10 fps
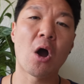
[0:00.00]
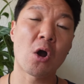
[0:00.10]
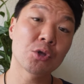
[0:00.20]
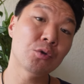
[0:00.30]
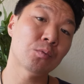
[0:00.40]

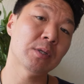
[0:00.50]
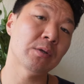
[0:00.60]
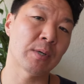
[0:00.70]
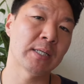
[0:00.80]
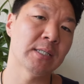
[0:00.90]
Are you
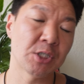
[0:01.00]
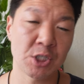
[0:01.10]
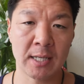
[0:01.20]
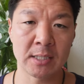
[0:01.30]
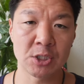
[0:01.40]
really ready to
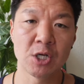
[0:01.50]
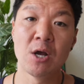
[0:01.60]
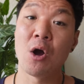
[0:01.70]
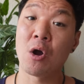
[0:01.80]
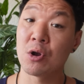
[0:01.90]
change?
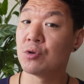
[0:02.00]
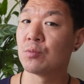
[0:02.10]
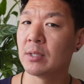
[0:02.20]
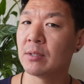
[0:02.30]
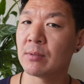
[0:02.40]
Are you
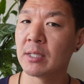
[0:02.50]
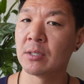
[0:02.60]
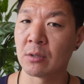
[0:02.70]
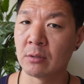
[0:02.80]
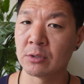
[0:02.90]
really ready
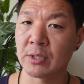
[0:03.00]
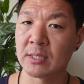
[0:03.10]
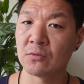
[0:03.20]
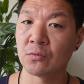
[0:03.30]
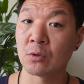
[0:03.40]
to grow and
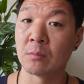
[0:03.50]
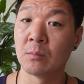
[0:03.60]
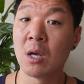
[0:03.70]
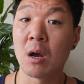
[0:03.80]
transform?